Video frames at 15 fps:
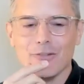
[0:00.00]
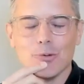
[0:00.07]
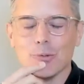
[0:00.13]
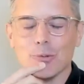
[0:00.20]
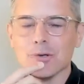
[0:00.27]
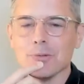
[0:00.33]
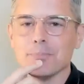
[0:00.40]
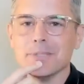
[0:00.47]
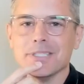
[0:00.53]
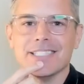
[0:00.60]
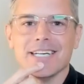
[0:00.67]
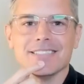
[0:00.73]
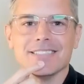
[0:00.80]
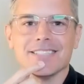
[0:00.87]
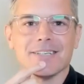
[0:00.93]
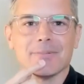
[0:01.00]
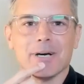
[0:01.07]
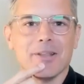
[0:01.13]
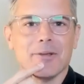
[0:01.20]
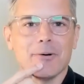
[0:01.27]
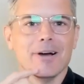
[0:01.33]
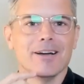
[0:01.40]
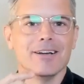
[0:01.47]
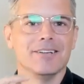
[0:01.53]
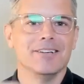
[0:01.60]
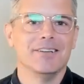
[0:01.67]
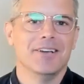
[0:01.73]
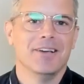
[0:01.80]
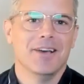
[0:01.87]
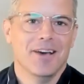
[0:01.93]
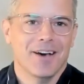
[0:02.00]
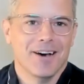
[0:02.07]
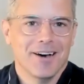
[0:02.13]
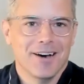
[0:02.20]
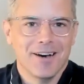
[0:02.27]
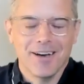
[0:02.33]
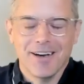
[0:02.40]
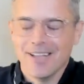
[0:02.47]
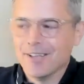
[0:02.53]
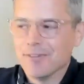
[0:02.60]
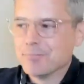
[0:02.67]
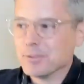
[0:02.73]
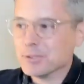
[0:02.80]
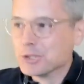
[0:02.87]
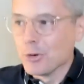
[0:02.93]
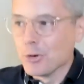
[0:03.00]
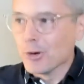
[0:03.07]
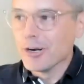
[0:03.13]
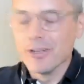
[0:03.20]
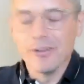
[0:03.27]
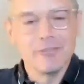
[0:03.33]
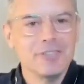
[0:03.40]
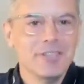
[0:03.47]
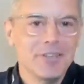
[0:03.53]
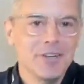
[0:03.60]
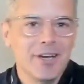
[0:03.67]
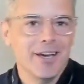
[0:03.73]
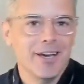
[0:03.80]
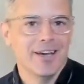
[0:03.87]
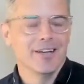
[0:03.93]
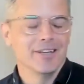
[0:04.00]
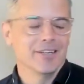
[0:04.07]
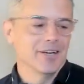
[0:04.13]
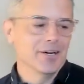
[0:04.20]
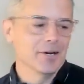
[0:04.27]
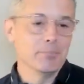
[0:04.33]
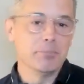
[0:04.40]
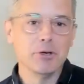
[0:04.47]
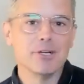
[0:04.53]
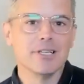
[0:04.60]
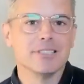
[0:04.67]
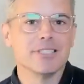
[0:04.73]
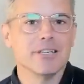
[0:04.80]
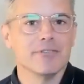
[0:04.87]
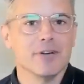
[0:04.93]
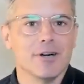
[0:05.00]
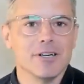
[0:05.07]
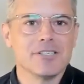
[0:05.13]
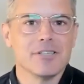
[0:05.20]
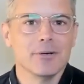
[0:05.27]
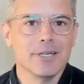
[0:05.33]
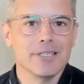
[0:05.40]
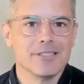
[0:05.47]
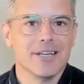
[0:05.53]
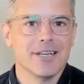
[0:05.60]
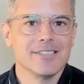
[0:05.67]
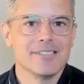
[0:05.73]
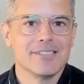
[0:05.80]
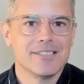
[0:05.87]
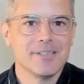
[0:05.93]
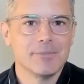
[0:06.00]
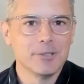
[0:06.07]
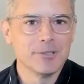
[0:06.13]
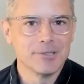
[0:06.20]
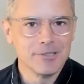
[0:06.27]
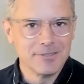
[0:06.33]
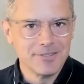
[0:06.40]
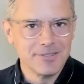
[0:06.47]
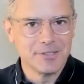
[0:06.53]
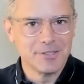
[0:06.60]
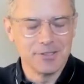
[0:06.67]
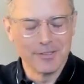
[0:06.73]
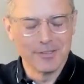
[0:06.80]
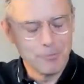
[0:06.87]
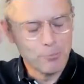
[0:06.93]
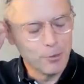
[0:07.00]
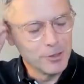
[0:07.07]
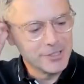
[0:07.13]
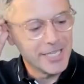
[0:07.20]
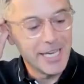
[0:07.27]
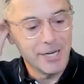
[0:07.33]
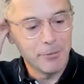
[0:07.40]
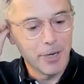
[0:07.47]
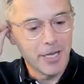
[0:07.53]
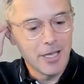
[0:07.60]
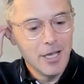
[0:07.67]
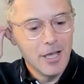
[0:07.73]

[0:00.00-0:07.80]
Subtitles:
the word pedantic, by the way. I love pejorative and punitive also as similar sort of words. Anyway,